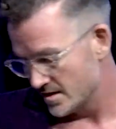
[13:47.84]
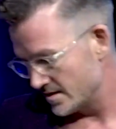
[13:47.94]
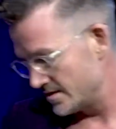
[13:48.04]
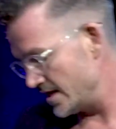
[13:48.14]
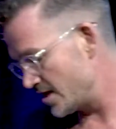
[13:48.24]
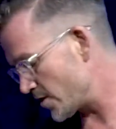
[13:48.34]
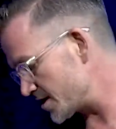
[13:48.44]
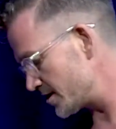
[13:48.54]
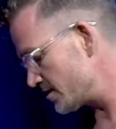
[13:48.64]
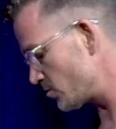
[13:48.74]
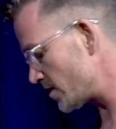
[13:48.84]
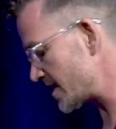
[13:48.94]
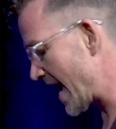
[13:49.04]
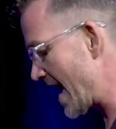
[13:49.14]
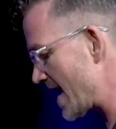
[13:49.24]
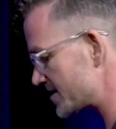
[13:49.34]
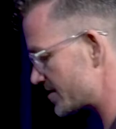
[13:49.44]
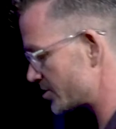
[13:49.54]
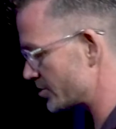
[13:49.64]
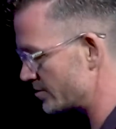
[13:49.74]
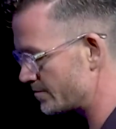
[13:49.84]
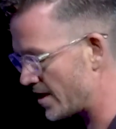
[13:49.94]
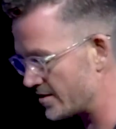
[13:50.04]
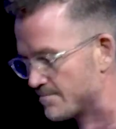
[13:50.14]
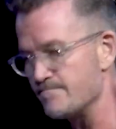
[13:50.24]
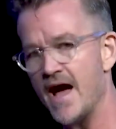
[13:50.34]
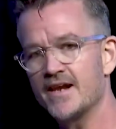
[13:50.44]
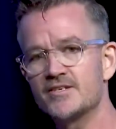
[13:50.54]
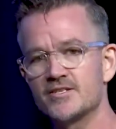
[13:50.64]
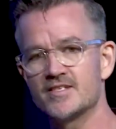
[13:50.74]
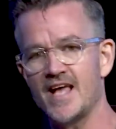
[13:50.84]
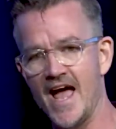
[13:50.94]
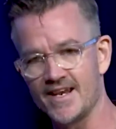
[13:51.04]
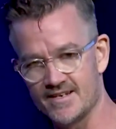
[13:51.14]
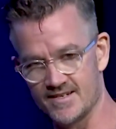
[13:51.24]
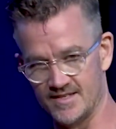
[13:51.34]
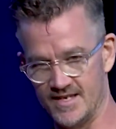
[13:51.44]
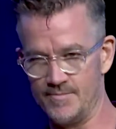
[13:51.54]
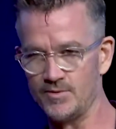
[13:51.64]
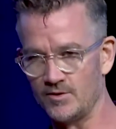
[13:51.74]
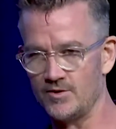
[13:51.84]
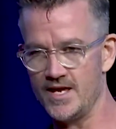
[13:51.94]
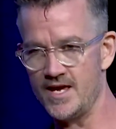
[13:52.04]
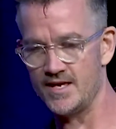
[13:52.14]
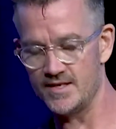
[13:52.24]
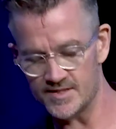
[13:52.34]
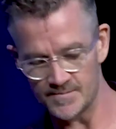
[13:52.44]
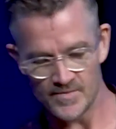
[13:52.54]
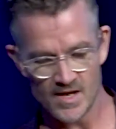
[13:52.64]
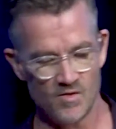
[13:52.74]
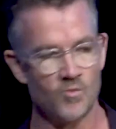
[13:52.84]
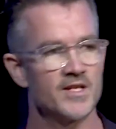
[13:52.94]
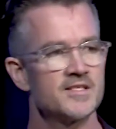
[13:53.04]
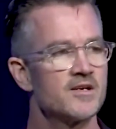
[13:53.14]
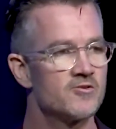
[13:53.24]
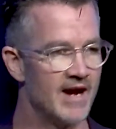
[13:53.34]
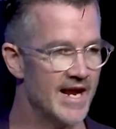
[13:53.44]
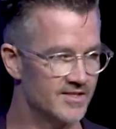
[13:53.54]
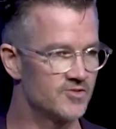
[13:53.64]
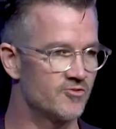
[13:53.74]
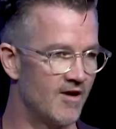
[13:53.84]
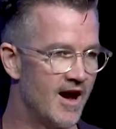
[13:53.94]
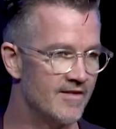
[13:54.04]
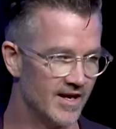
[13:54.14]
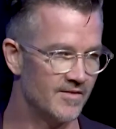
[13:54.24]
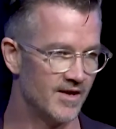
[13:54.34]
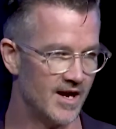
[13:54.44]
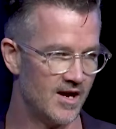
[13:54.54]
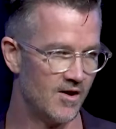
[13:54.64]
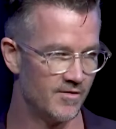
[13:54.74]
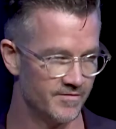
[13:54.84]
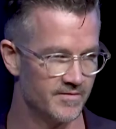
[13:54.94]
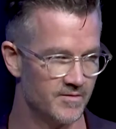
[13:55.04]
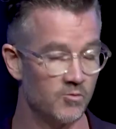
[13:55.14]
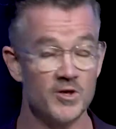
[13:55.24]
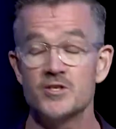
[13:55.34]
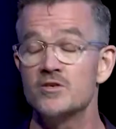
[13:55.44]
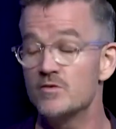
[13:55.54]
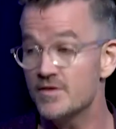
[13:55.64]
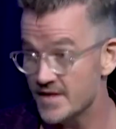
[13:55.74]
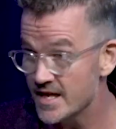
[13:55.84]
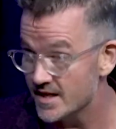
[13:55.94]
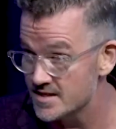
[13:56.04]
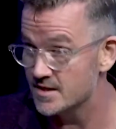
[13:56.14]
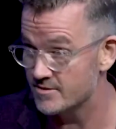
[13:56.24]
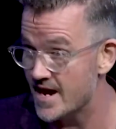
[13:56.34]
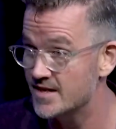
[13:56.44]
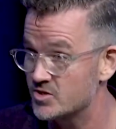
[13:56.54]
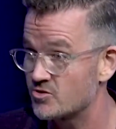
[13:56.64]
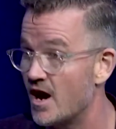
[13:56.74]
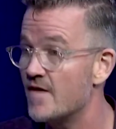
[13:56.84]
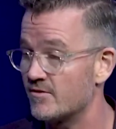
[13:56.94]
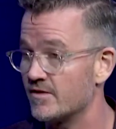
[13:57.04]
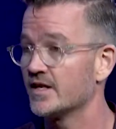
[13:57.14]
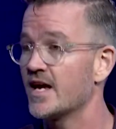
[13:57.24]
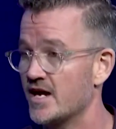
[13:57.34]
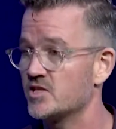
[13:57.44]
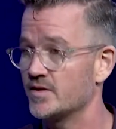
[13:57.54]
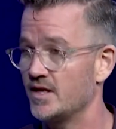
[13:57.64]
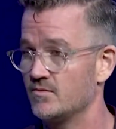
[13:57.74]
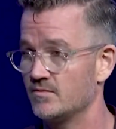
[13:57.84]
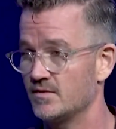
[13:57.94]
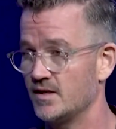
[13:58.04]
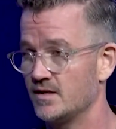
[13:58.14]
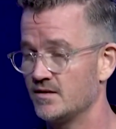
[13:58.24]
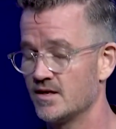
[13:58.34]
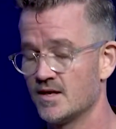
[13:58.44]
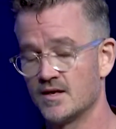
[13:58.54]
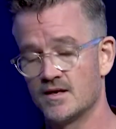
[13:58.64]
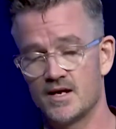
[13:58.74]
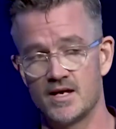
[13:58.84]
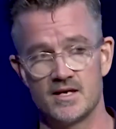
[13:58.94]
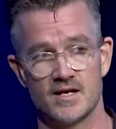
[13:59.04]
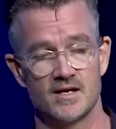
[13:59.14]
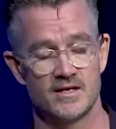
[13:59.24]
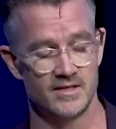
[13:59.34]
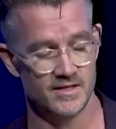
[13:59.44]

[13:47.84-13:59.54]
the question was asked to both managers and employees, what is the greatest driver what do you think is the greatest driver of engagement in a